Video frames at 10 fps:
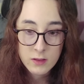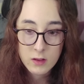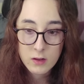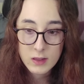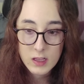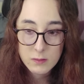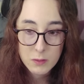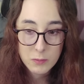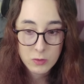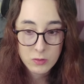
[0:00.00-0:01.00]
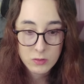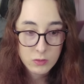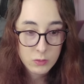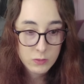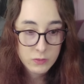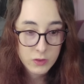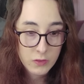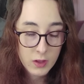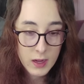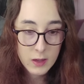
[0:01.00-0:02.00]
The long glass bubble north
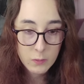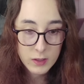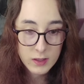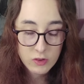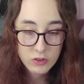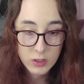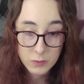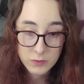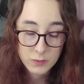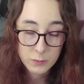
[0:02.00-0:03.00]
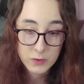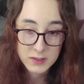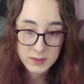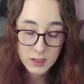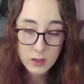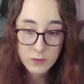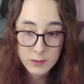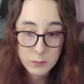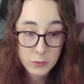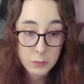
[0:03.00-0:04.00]
of the highway, shot with film facing south,
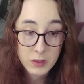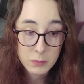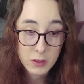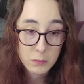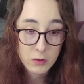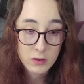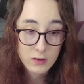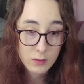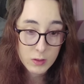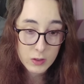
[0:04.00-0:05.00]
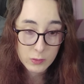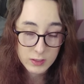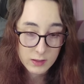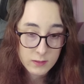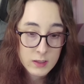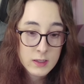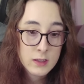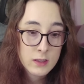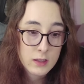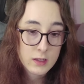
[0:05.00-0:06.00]
has been replaced by a multi-story hotel.
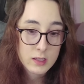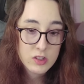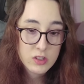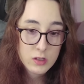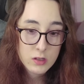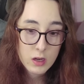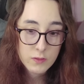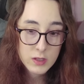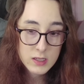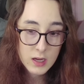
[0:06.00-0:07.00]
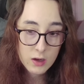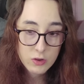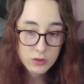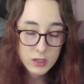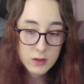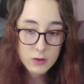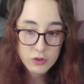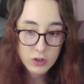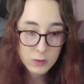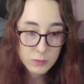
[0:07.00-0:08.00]
In addition, none of the interior
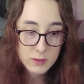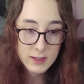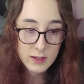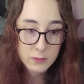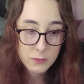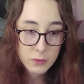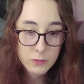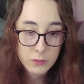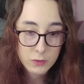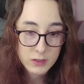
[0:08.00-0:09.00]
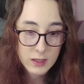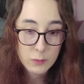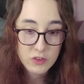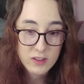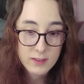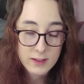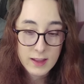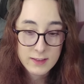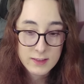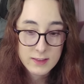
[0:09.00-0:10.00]
shots were taken at Frankfurt, which has a
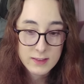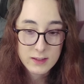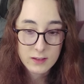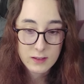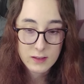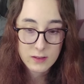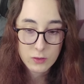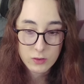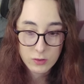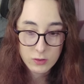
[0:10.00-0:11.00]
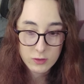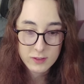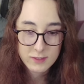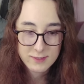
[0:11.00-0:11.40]
glass and steel girder look.